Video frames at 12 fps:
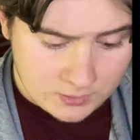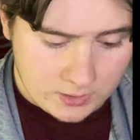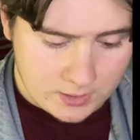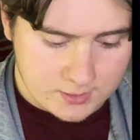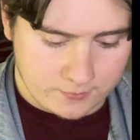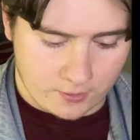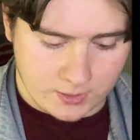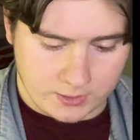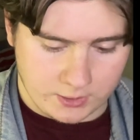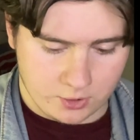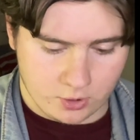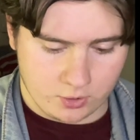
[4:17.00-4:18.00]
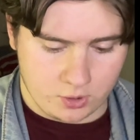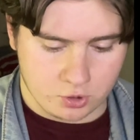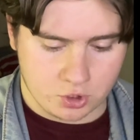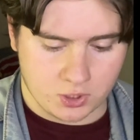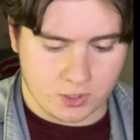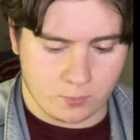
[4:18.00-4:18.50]
It's funny, you know,
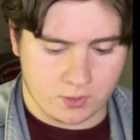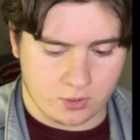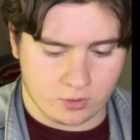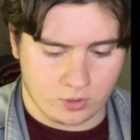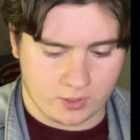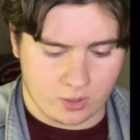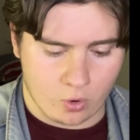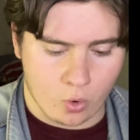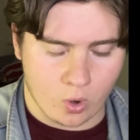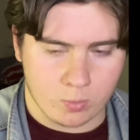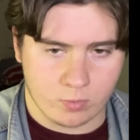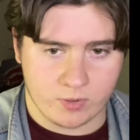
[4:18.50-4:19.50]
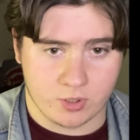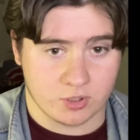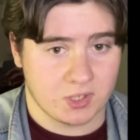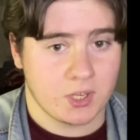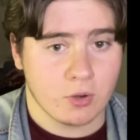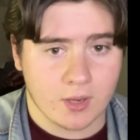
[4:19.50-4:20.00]
usually when you look at a horror movie, there's
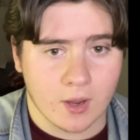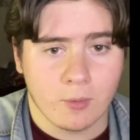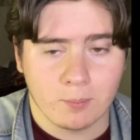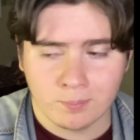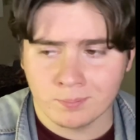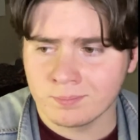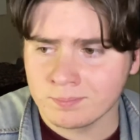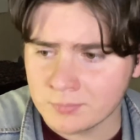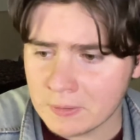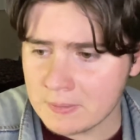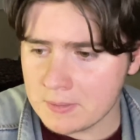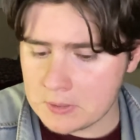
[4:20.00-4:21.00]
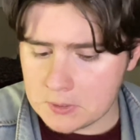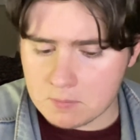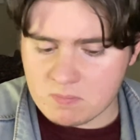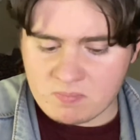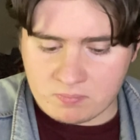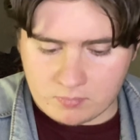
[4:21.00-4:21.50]
a kill count,
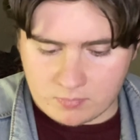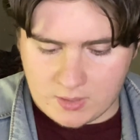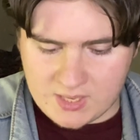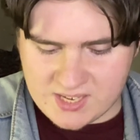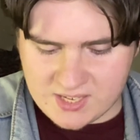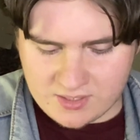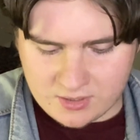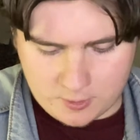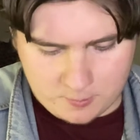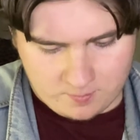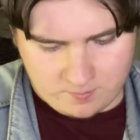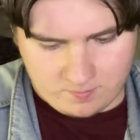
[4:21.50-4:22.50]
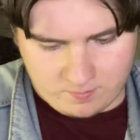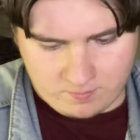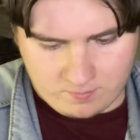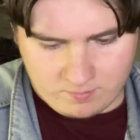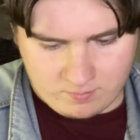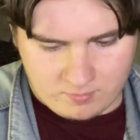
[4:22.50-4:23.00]
and
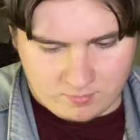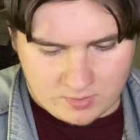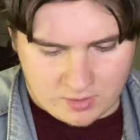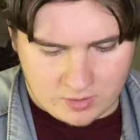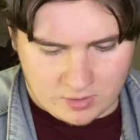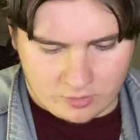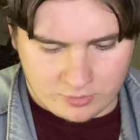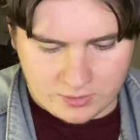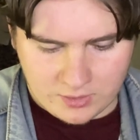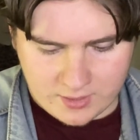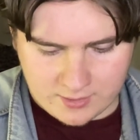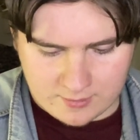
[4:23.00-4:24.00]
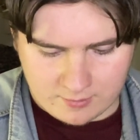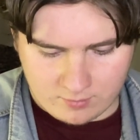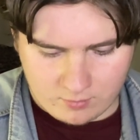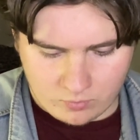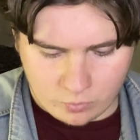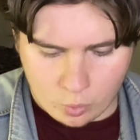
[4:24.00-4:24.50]
only, like,
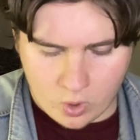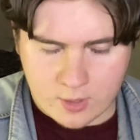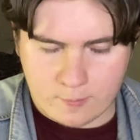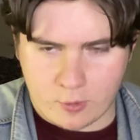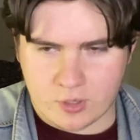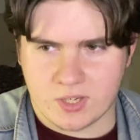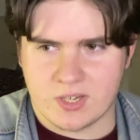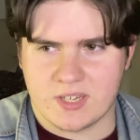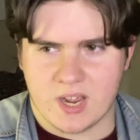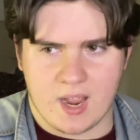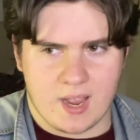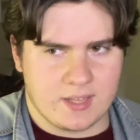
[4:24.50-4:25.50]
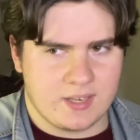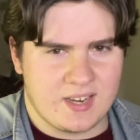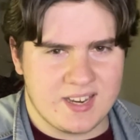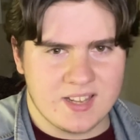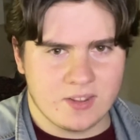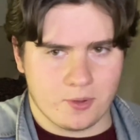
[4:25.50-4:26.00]
one person died
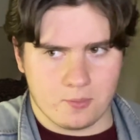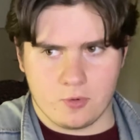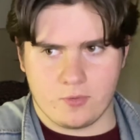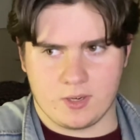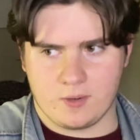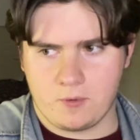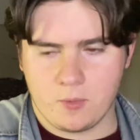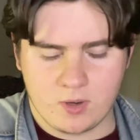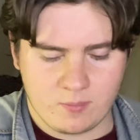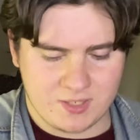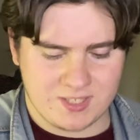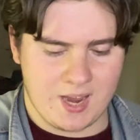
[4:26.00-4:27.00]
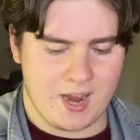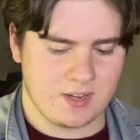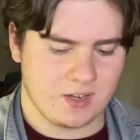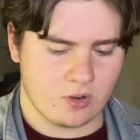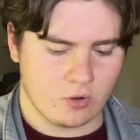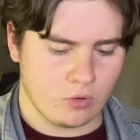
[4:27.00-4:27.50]
in the movie. If you want to be
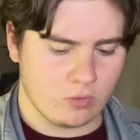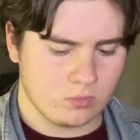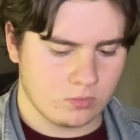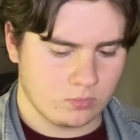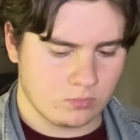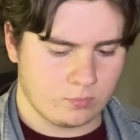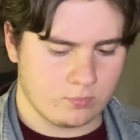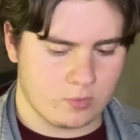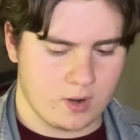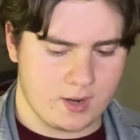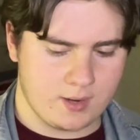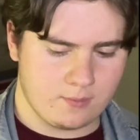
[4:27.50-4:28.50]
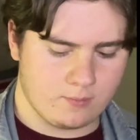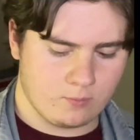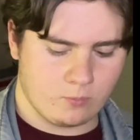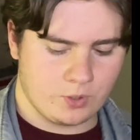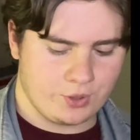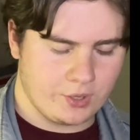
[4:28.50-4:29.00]
technical, right,
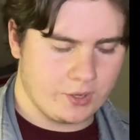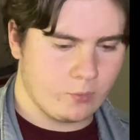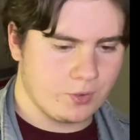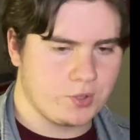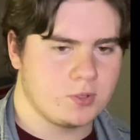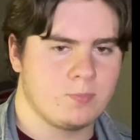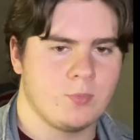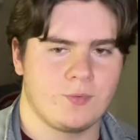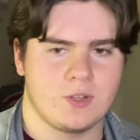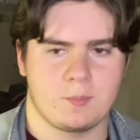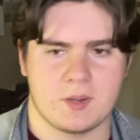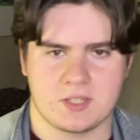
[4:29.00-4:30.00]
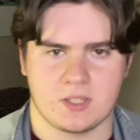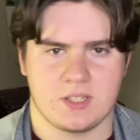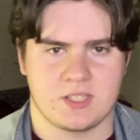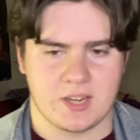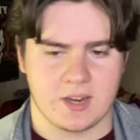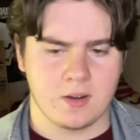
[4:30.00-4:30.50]
with, like, what this movie's basically
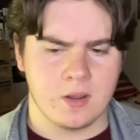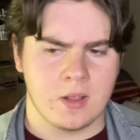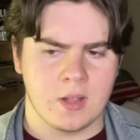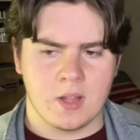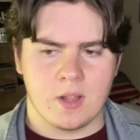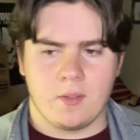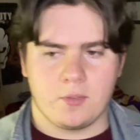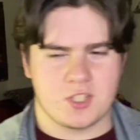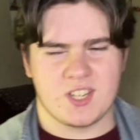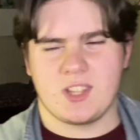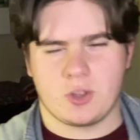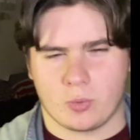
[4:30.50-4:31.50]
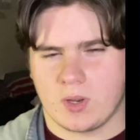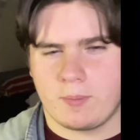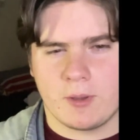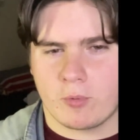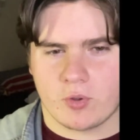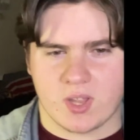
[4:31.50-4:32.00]
saying, there's, like, three
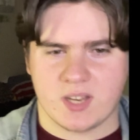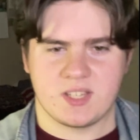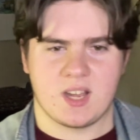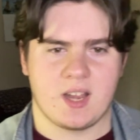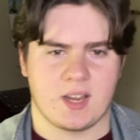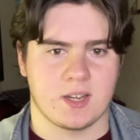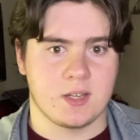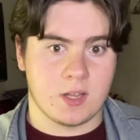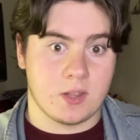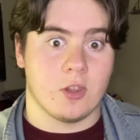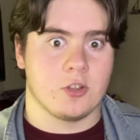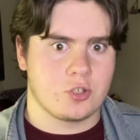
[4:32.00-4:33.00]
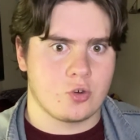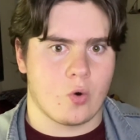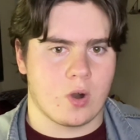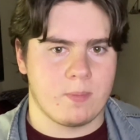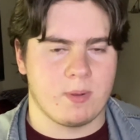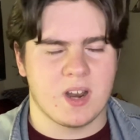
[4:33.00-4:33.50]
people that die in the
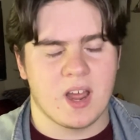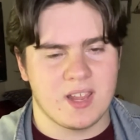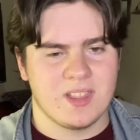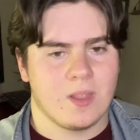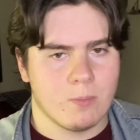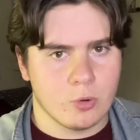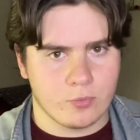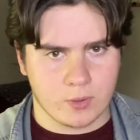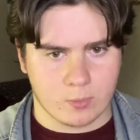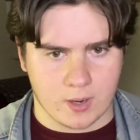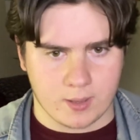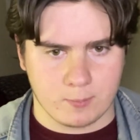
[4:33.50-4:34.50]
story, but not in the movie, right?